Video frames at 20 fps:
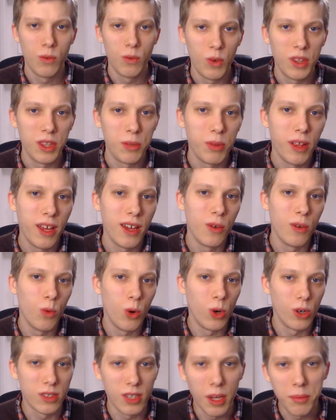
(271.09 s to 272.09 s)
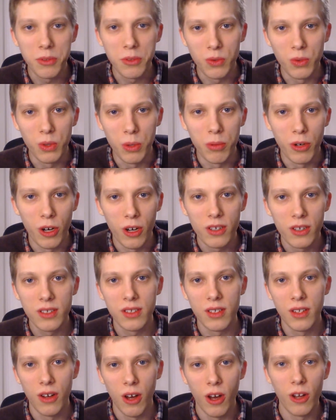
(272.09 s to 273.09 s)
When the player walks up to a
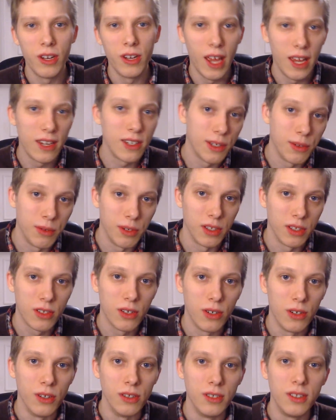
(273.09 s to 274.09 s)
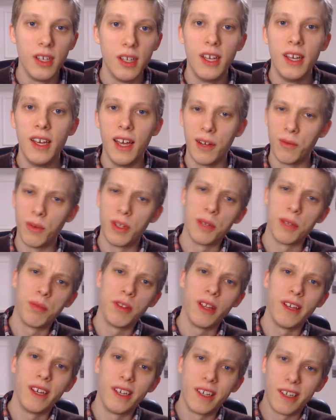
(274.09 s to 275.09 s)
box, onEnter is called, and when the
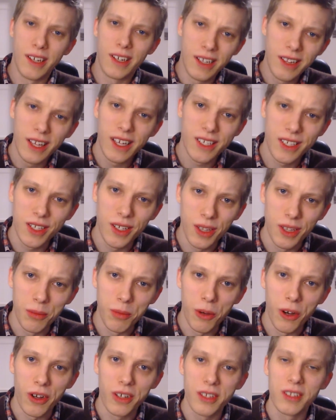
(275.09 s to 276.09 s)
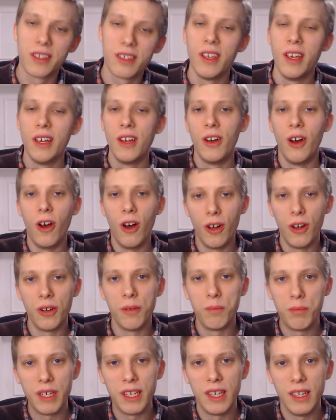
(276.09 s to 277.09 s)
player clicks on the box,
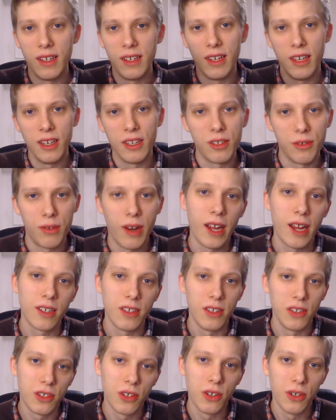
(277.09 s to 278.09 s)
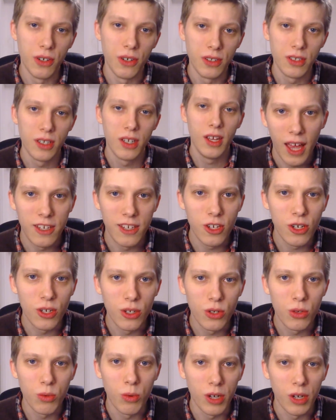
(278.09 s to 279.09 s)
onBeginInteract is called, and you
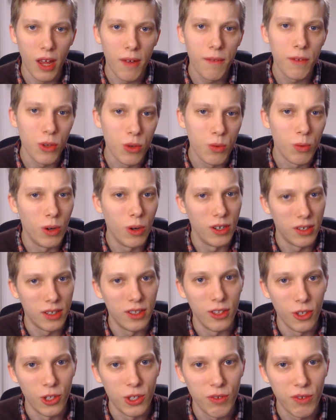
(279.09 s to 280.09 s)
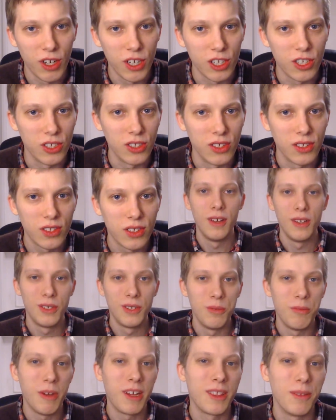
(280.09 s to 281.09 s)
can do whatever you want in those functions.
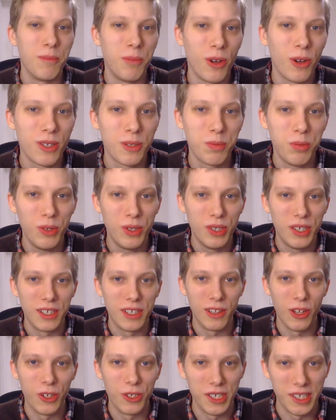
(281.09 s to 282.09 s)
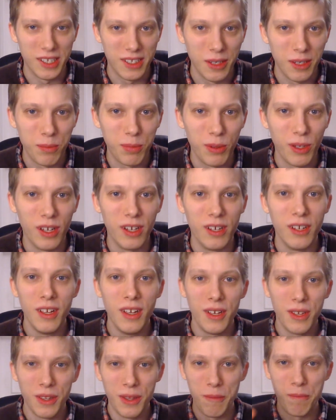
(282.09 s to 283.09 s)
To make the box pushing logic simpler,
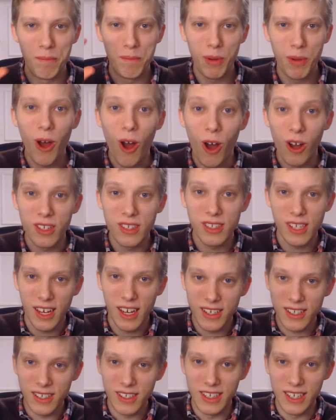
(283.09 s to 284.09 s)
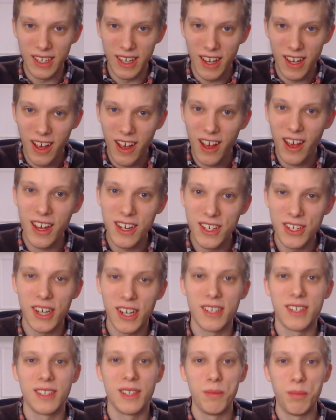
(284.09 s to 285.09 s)
the box actually
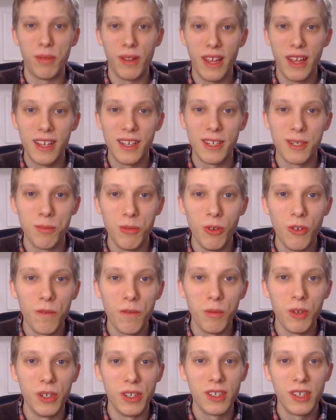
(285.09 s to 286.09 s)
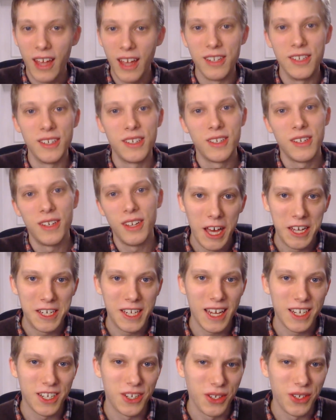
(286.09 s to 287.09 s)
hijacks the player's movement and
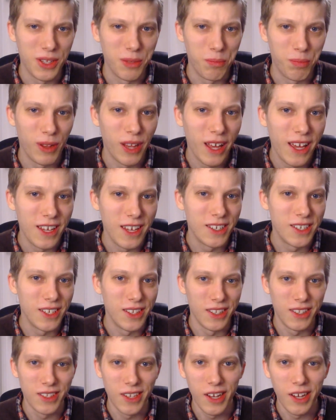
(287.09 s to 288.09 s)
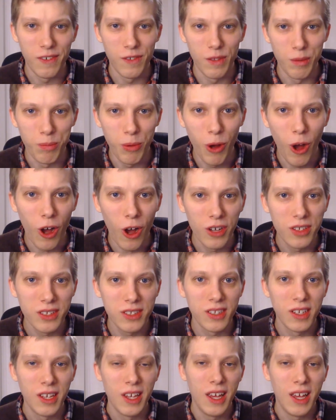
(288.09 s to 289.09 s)
attaches the player to the side of the
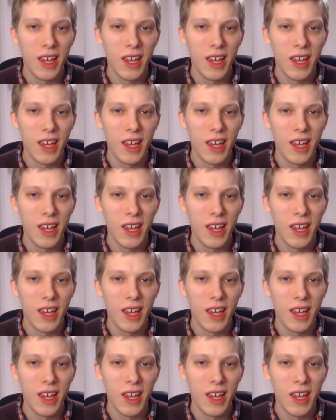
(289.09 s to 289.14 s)
box